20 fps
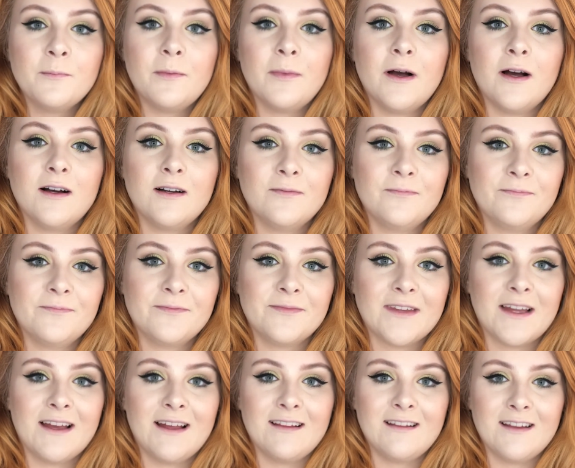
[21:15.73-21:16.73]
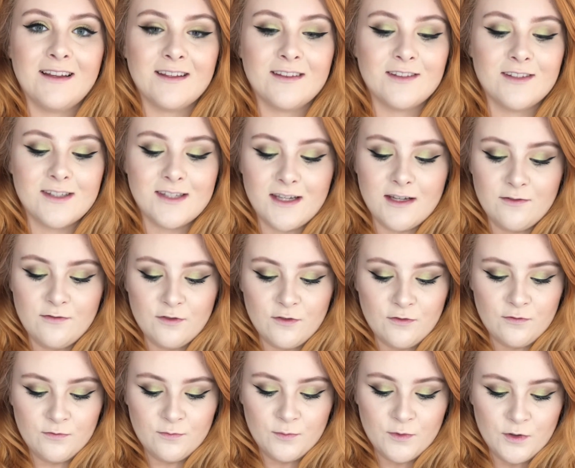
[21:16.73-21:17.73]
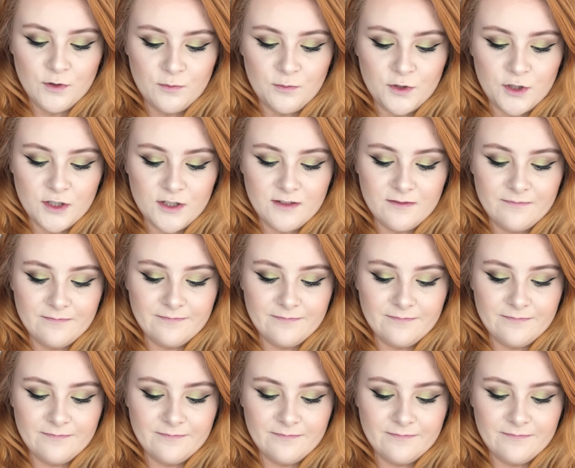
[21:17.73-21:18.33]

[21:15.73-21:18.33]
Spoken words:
but I like the safe option.